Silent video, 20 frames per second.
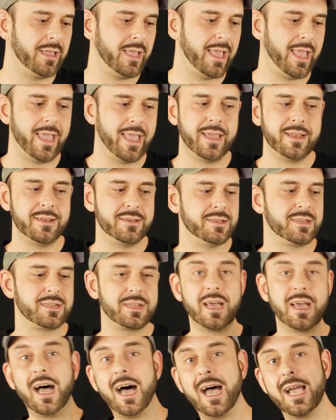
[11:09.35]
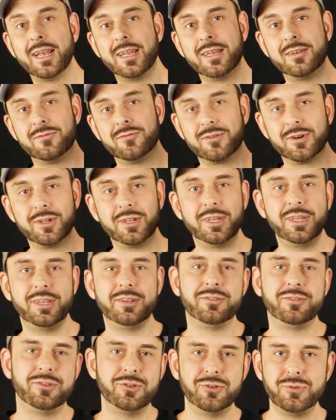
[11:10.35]
And I didn't really
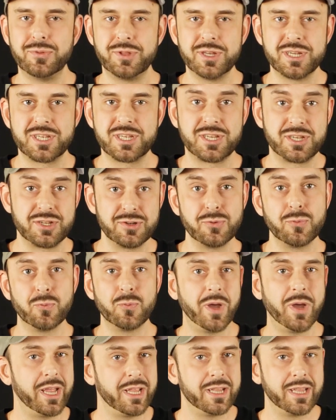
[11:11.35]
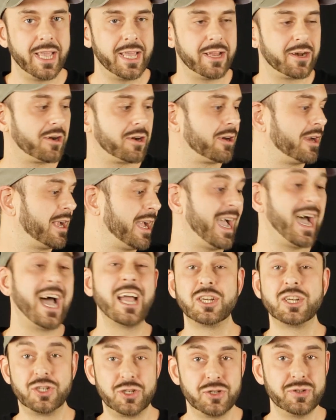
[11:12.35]
do this till way later. I
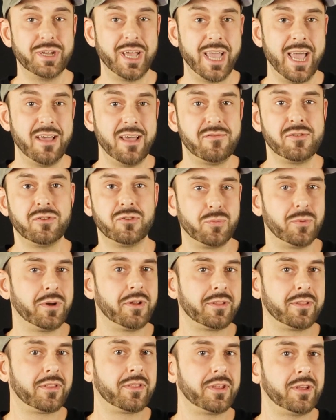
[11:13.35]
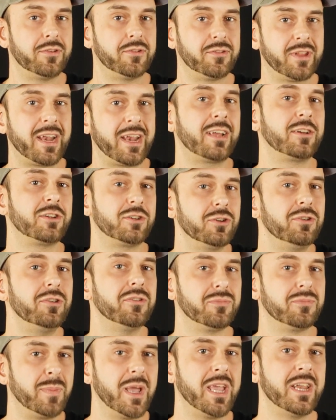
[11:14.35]
should have. It's one of the things that I should
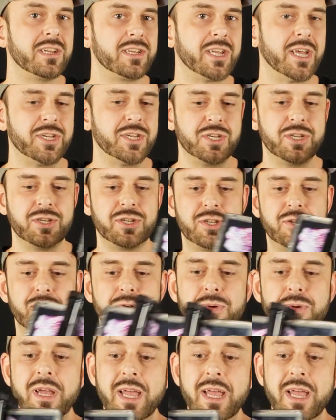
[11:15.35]
have paid attention to.